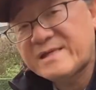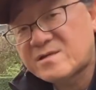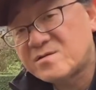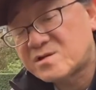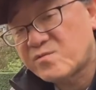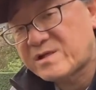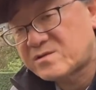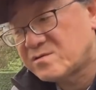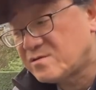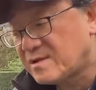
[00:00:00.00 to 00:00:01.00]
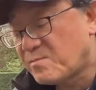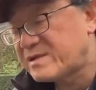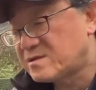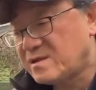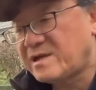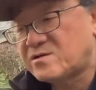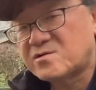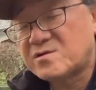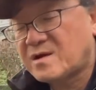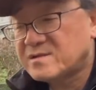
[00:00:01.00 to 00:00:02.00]
So this should switch to a much
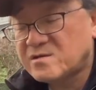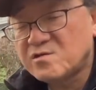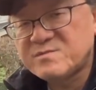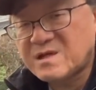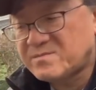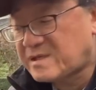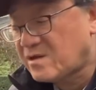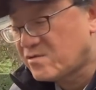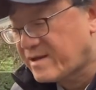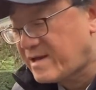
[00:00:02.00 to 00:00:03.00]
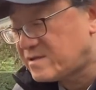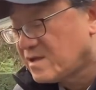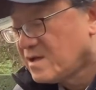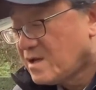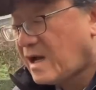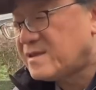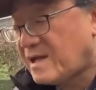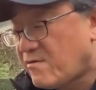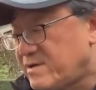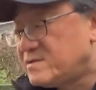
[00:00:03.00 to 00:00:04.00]
lighter uh, aluminum tailgate,
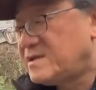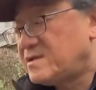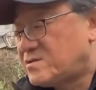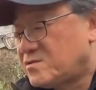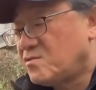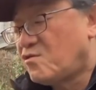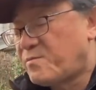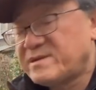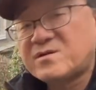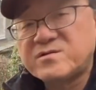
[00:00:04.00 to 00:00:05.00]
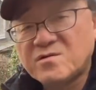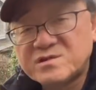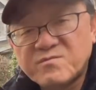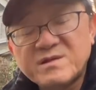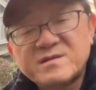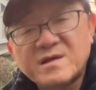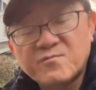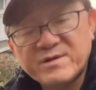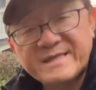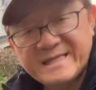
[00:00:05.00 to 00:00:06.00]
allowing this to open and close with,
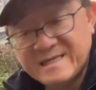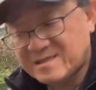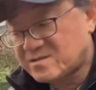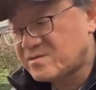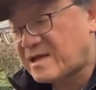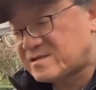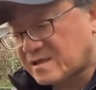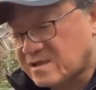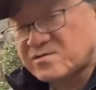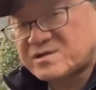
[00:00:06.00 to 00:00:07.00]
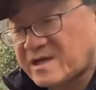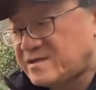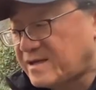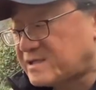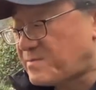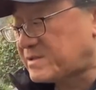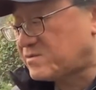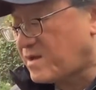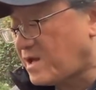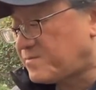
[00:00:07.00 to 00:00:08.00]
uh, with ease. So that's another change I
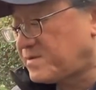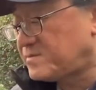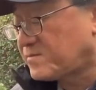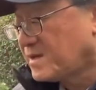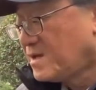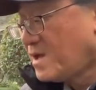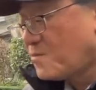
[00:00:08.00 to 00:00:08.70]
expect to happen.